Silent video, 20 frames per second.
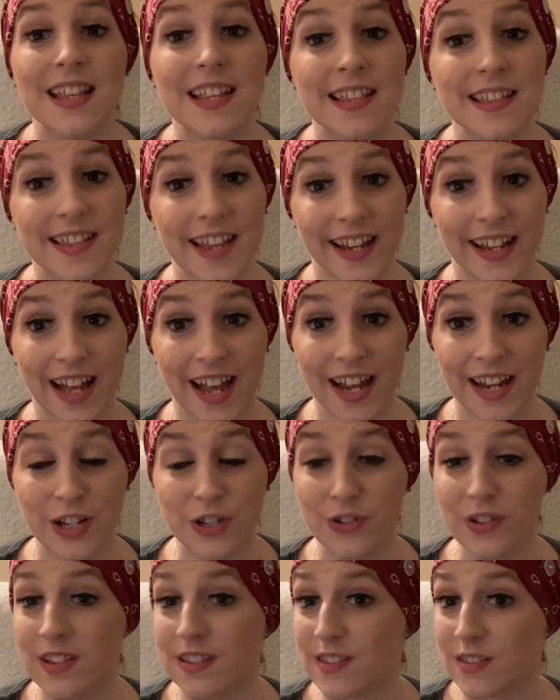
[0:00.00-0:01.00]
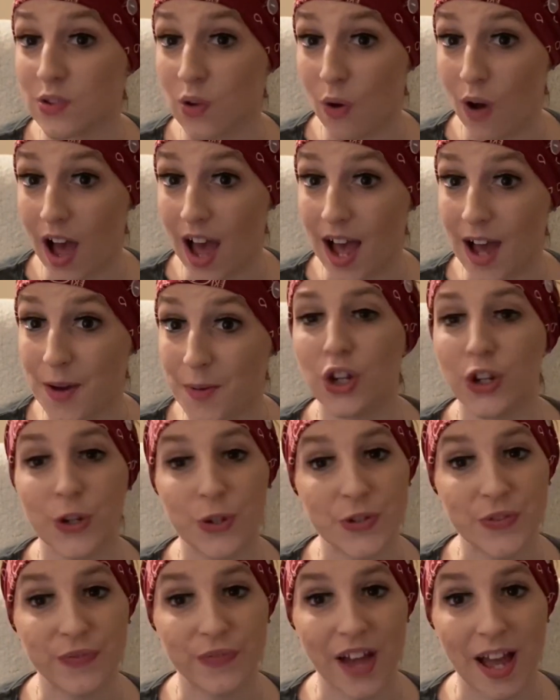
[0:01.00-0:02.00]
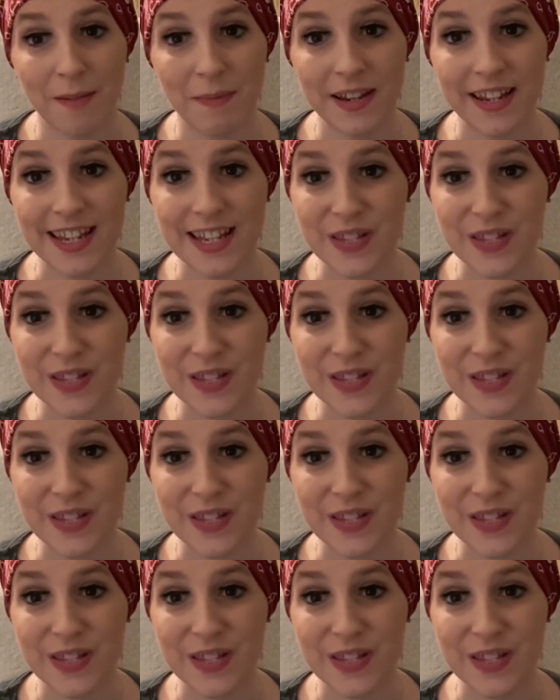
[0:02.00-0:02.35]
psychiatrist So-ah, whose family